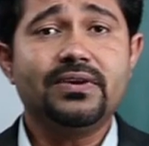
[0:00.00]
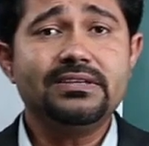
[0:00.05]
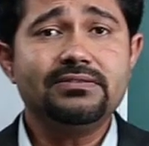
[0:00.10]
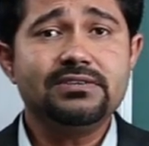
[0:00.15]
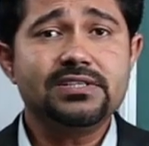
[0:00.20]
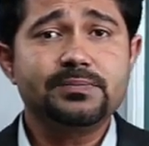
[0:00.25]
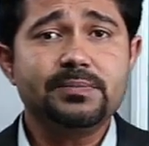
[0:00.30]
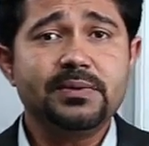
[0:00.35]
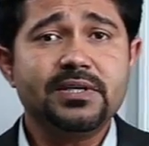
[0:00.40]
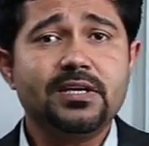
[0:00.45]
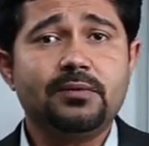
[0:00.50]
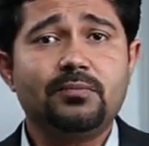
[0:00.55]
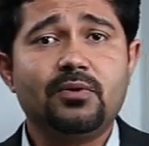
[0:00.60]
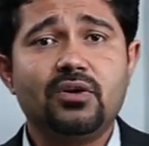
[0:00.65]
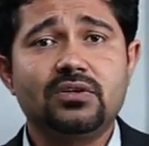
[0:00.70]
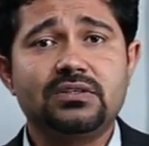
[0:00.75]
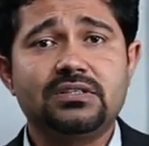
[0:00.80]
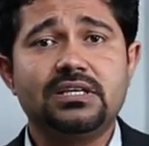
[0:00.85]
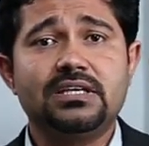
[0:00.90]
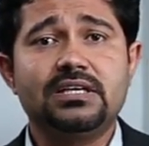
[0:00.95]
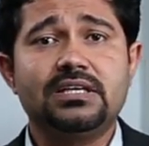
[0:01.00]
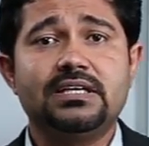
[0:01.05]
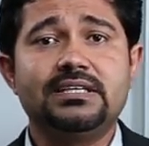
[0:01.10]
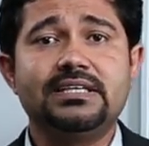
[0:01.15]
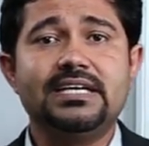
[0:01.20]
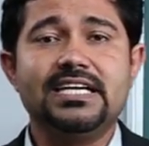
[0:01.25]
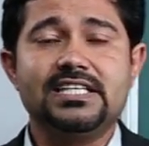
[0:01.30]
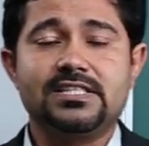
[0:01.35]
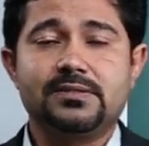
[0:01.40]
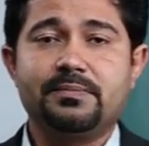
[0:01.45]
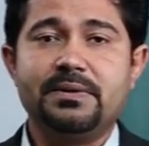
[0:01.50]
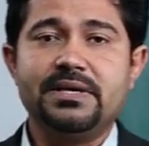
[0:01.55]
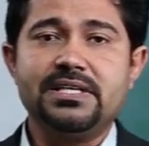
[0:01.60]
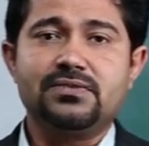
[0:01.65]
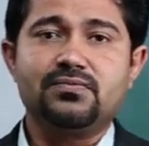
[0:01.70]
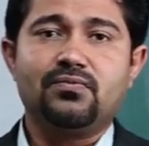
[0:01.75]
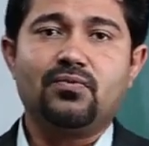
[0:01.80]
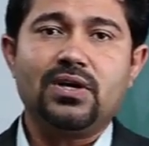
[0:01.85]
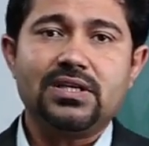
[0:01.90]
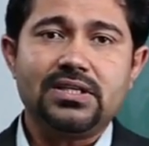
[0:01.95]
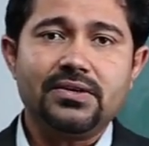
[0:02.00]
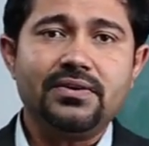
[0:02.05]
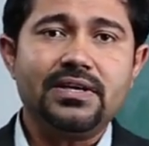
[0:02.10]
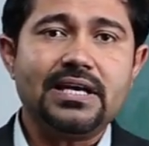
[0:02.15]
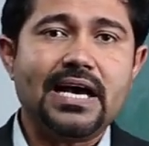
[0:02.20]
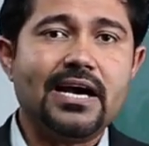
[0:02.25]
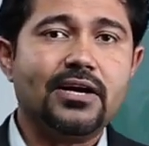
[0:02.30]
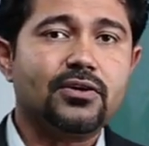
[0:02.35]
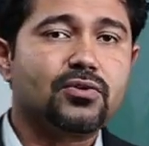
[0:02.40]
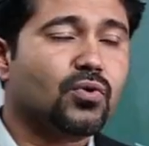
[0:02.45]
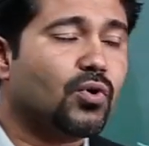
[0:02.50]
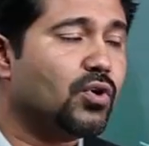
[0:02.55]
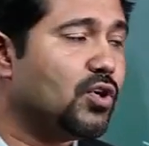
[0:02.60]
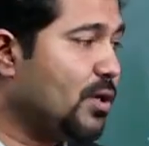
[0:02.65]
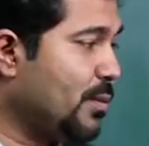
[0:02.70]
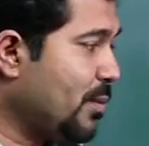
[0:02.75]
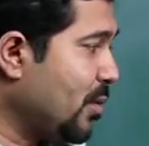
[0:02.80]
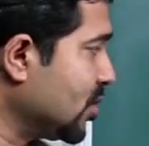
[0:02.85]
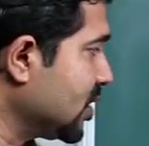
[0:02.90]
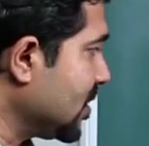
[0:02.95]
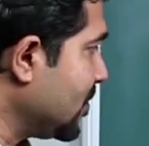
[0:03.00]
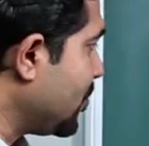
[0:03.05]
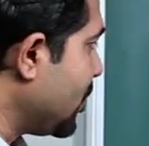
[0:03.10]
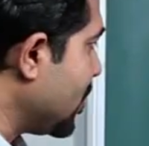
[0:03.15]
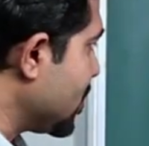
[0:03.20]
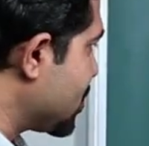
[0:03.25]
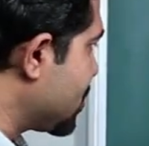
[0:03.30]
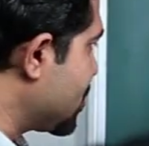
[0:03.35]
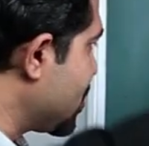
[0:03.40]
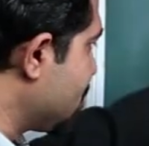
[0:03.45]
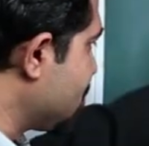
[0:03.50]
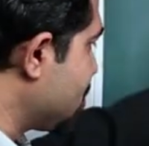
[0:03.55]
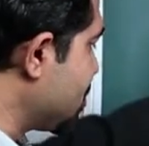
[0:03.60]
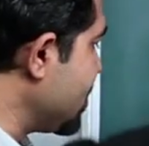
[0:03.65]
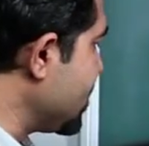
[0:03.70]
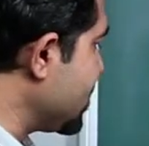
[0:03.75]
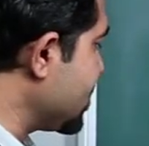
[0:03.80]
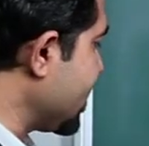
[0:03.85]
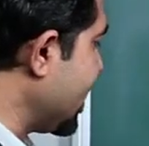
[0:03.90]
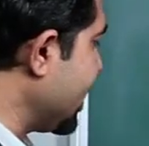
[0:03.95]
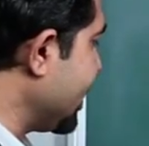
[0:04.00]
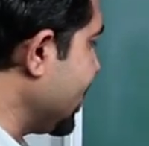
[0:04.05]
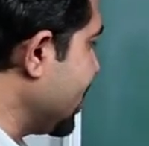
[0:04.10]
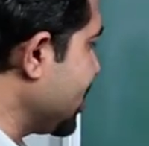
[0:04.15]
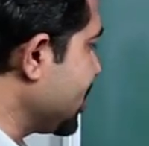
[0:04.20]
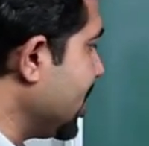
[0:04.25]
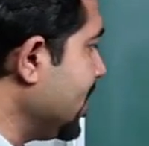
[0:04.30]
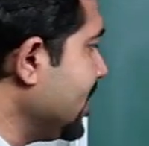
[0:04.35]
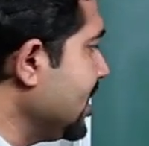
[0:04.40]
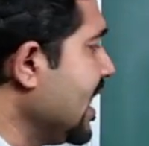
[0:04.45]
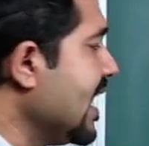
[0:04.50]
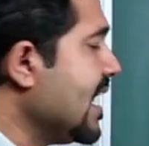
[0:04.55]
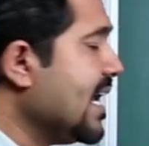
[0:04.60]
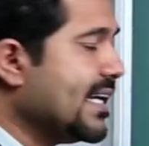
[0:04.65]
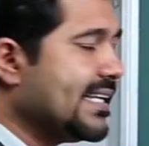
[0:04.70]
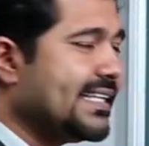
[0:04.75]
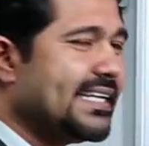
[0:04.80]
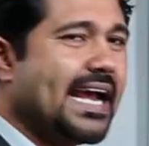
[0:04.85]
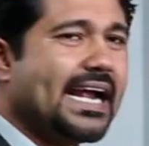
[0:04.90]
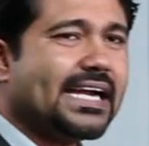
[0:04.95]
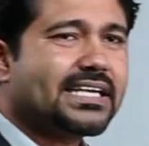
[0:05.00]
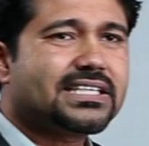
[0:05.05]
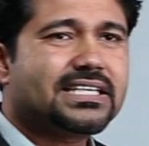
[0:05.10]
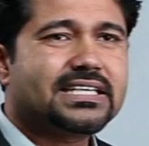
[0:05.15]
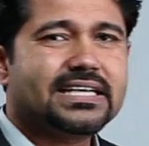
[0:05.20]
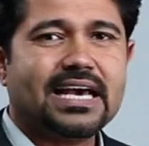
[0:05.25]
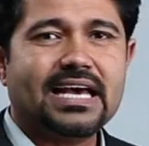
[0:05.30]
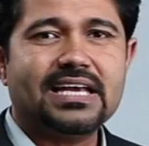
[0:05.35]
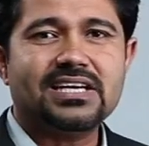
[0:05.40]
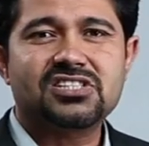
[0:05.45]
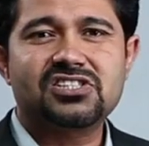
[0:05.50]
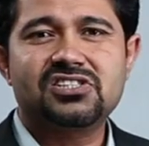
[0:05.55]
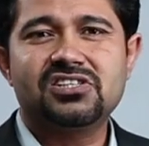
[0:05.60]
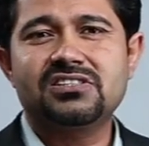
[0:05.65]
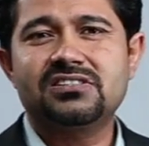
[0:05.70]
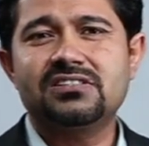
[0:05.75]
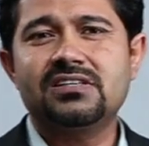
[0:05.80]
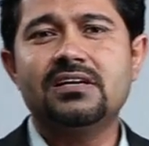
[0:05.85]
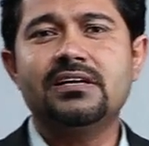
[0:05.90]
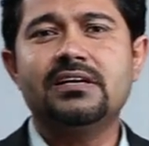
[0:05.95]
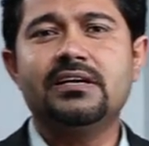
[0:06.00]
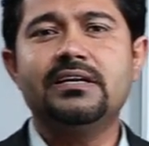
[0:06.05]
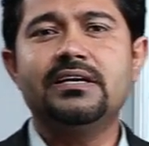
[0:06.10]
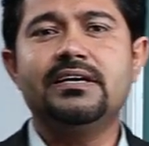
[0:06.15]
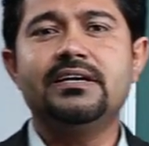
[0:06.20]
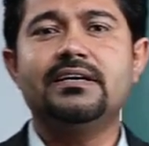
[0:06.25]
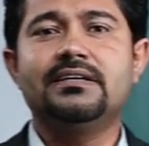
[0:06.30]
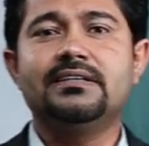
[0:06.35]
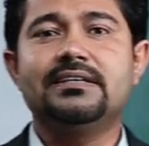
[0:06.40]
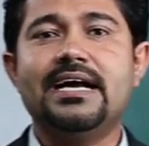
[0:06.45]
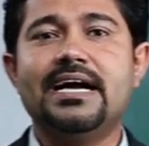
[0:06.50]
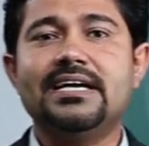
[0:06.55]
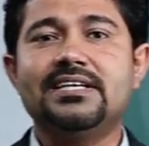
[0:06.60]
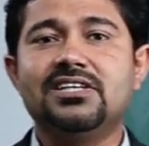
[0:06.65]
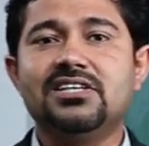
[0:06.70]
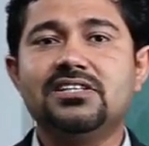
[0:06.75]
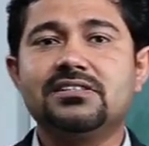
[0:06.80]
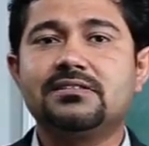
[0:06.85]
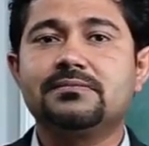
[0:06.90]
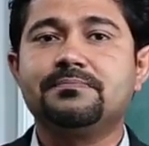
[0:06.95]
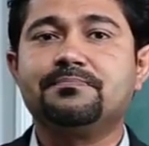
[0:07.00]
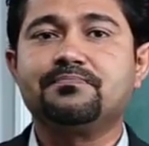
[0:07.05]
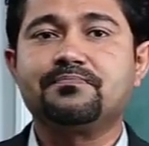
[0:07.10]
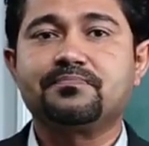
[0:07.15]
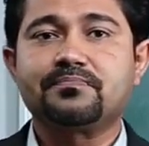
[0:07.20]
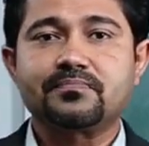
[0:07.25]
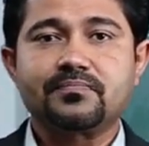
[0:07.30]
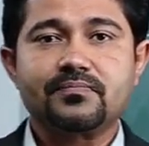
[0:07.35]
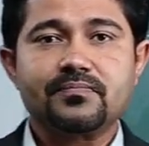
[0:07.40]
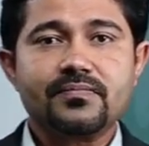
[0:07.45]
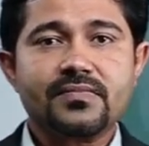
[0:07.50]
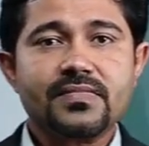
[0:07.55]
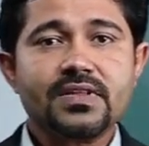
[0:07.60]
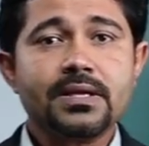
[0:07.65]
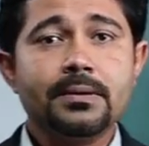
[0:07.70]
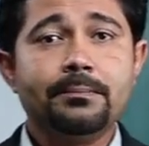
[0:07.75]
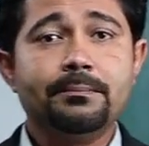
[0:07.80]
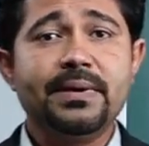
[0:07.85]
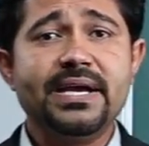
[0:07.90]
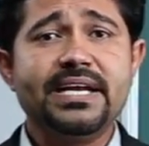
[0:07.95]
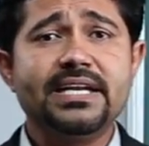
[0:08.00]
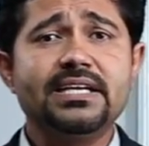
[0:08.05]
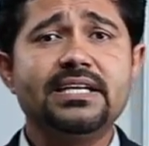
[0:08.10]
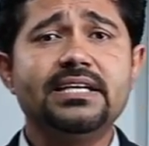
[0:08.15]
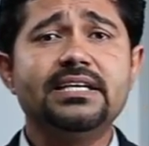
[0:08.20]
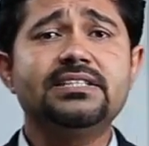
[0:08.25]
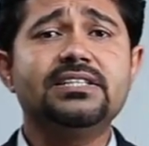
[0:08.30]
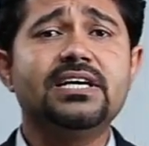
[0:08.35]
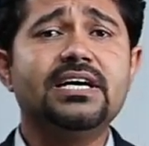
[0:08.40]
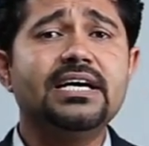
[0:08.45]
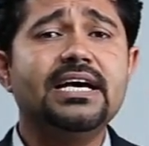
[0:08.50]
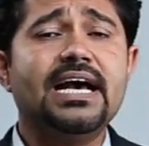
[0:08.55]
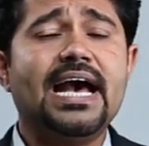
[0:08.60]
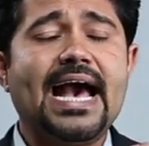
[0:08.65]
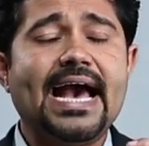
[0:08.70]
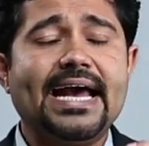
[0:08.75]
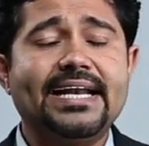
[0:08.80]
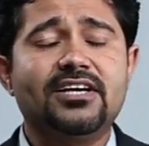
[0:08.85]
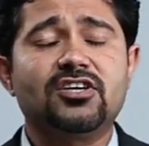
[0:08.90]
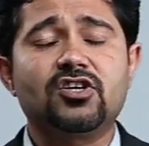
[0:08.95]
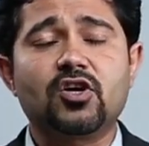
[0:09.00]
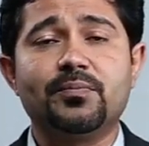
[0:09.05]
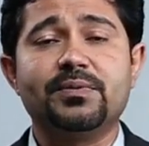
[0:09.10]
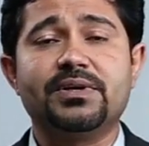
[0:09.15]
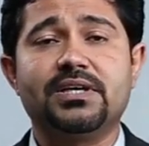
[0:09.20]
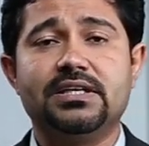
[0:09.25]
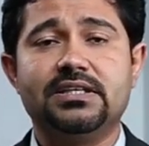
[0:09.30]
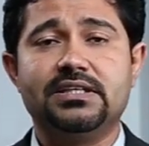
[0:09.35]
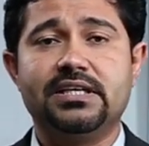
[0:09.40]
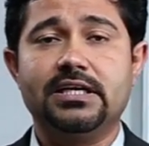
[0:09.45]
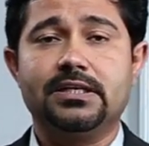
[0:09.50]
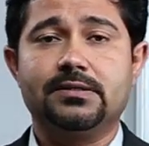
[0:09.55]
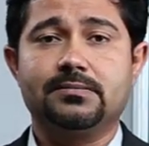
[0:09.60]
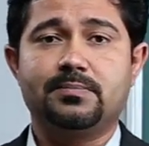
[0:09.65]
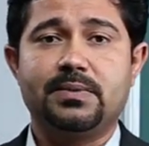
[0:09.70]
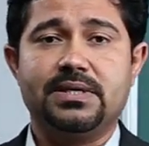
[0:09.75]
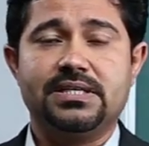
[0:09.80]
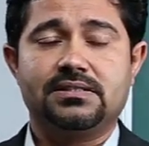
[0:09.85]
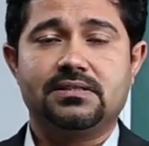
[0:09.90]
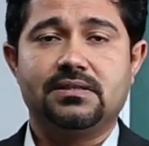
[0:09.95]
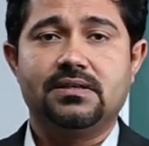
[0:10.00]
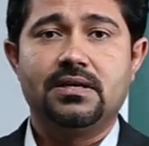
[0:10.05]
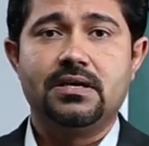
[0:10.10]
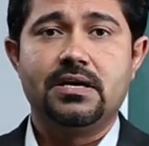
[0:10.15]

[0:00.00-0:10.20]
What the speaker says: we speak about the dead space, whatever I have told you about the first 16 generation, that characteristically that is mainly the anatomical dead space.